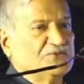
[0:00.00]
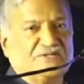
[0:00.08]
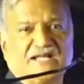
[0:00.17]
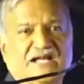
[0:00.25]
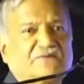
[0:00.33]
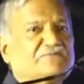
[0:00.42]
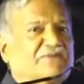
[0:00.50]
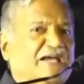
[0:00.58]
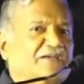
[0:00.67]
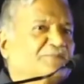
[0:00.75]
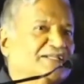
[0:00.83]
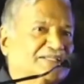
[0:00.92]
So there are
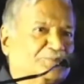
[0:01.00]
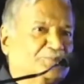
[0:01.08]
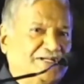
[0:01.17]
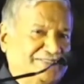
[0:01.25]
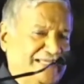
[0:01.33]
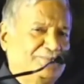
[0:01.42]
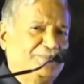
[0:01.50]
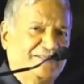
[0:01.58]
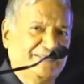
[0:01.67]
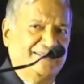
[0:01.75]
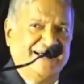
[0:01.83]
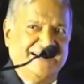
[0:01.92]
five major points. I am
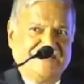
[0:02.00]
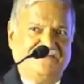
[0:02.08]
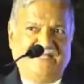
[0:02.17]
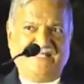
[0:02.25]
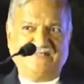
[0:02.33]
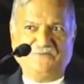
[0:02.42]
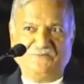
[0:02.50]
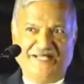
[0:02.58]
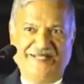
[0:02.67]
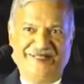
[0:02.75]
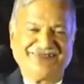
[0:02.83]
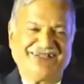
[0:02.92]
at the last phase of
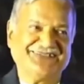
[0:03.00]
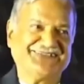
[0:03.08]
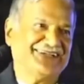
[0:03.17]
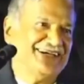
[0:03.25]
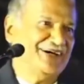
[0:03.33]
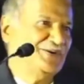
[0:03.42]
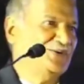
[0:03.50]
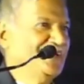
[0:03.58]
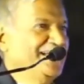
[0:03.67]
my discussion now.